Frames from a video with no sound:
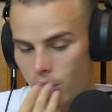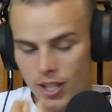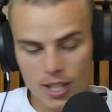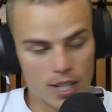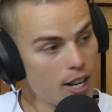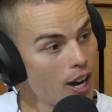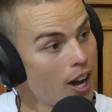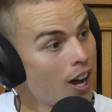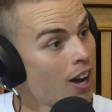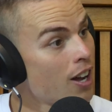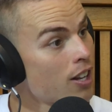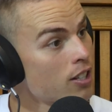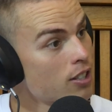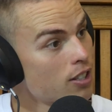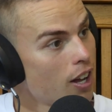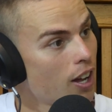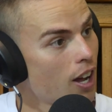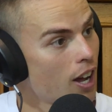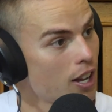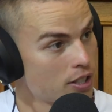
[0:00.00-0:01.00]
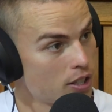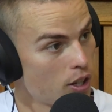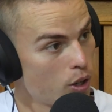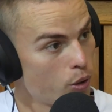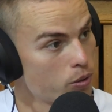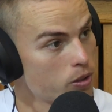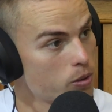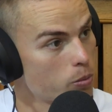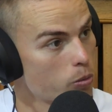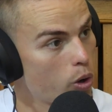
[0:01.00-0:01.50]
we did ask
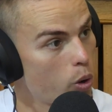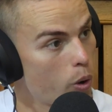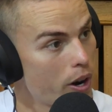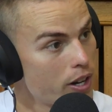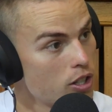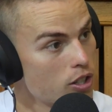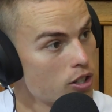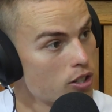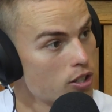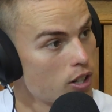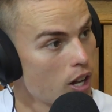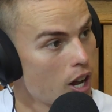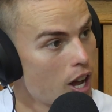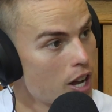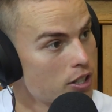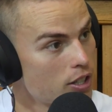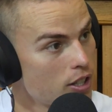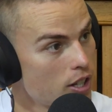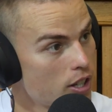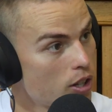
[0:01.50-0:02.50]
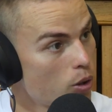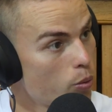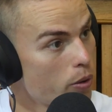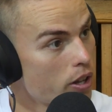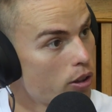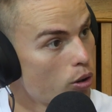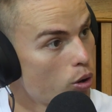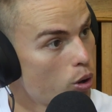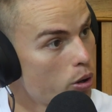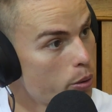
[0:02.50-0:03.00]
ourselves some questions last year that
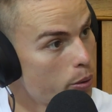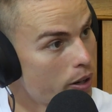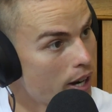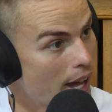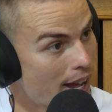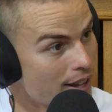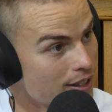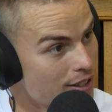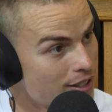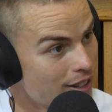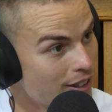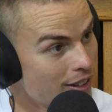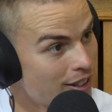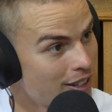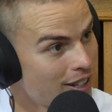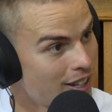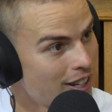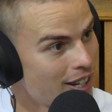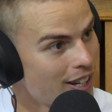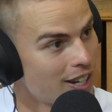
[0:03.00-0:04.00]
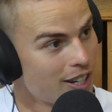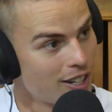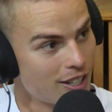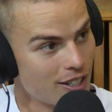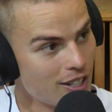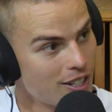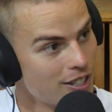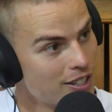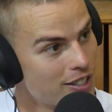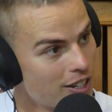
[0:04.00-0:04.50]
we thought we would answer in a
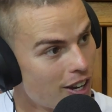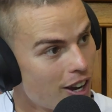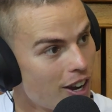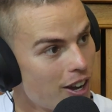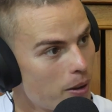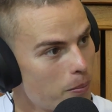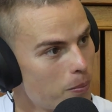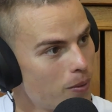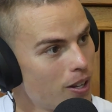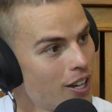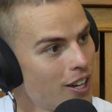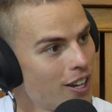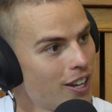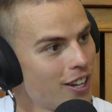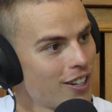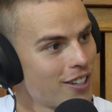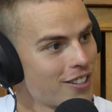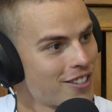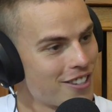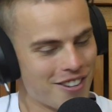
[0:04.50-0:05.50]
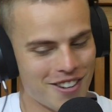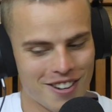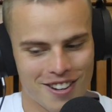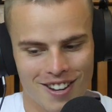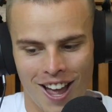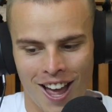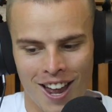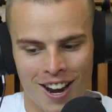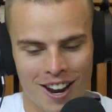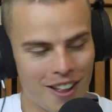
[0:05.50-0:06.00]
year's time. So,
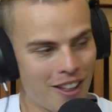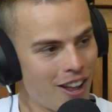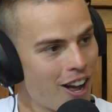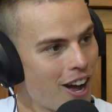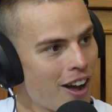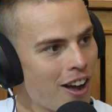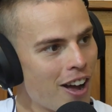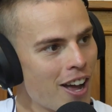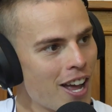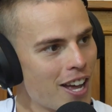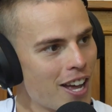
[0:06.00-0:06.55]
and I